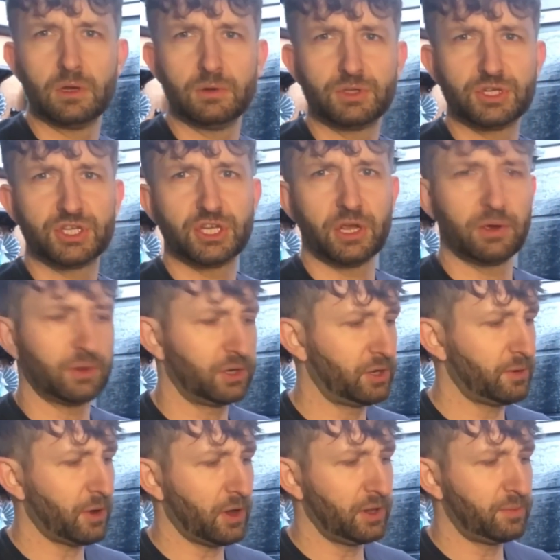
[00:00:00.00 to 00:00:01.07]
Just show you on
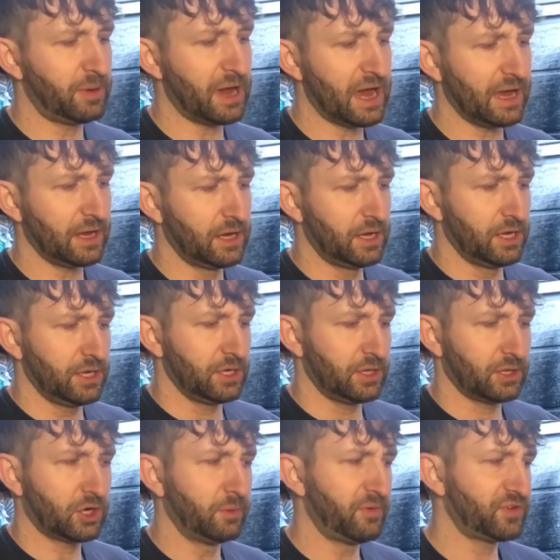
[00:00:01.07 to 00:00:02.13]
the pack.
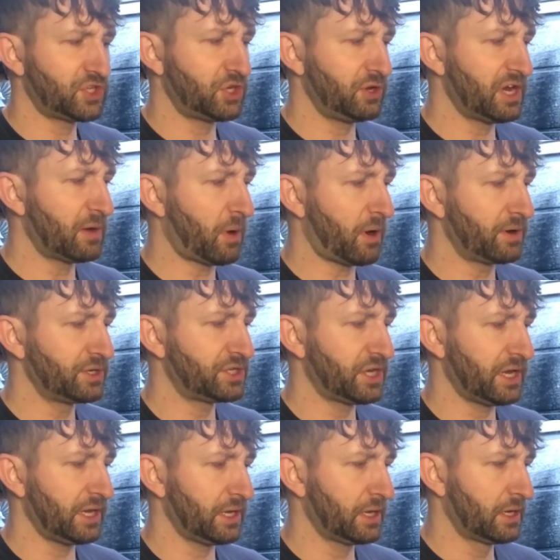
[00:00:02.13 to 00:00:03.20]
Come with a 2-year
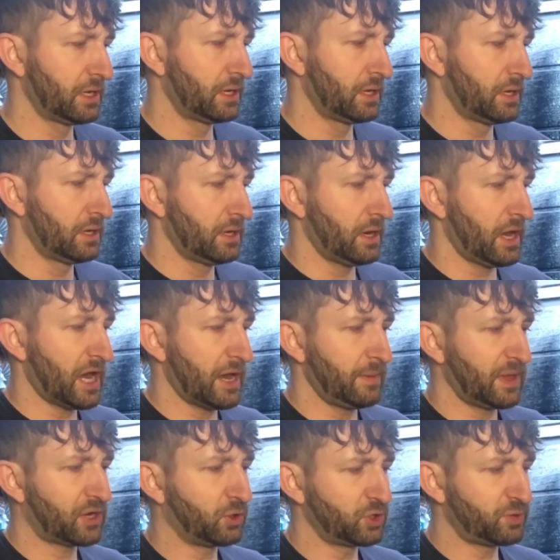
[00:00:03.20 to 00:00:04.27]
warranty.
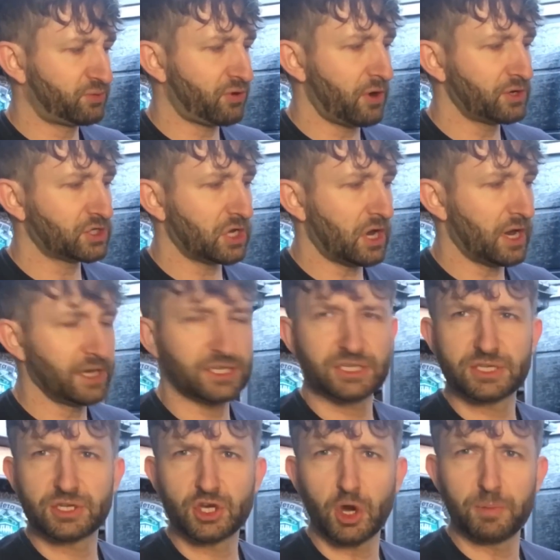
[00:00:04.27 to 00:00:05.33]
They're called the Pro
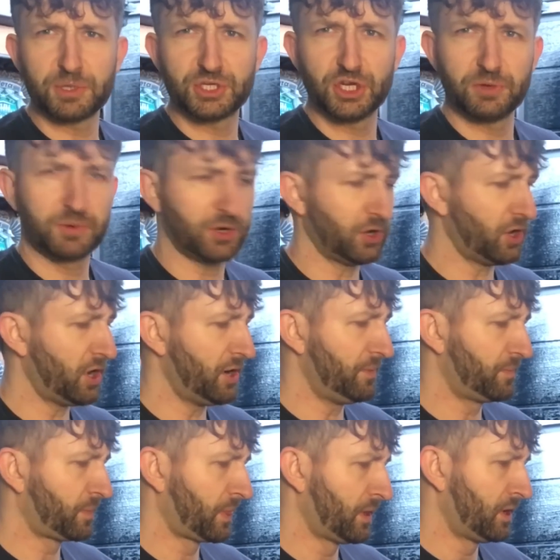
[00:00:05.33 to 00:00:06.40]
Slice, copper tube cutter.
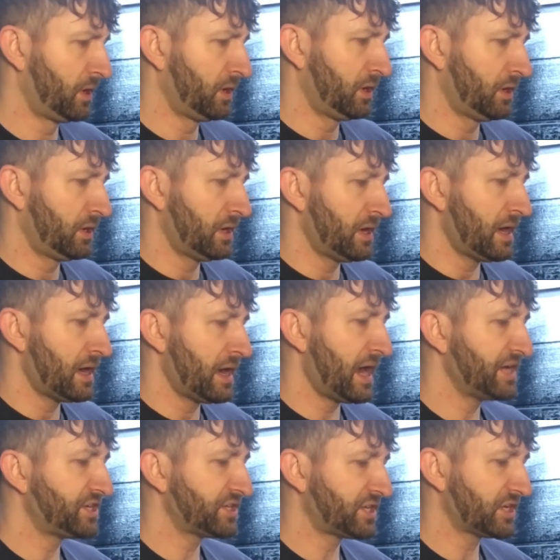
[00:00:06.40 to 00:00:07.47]

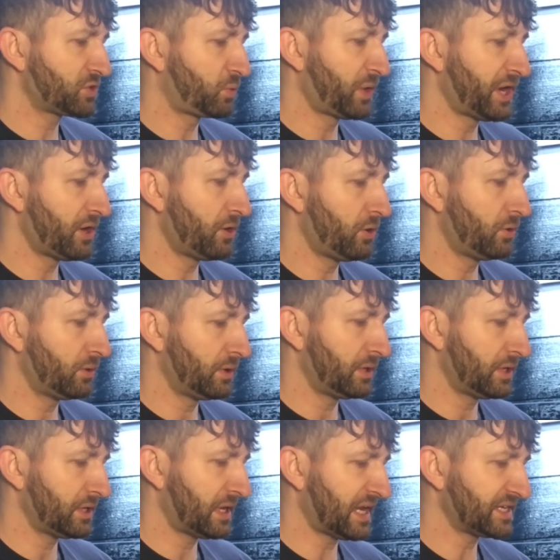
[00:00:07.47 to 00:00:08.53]
HSS wheel,
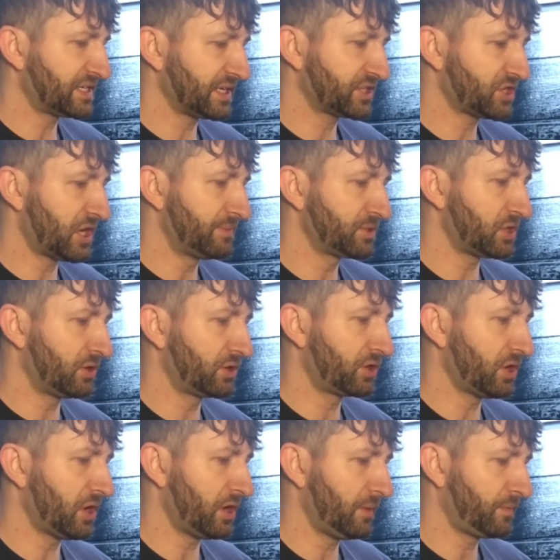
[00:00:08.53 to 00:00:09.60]
lasts 6 times
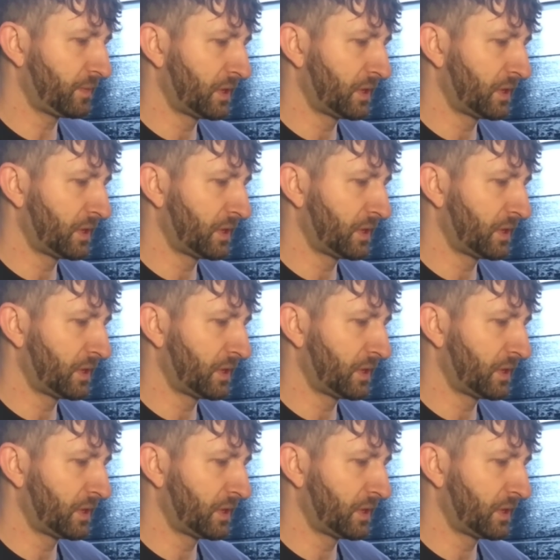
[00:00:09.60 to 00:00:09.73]
longer.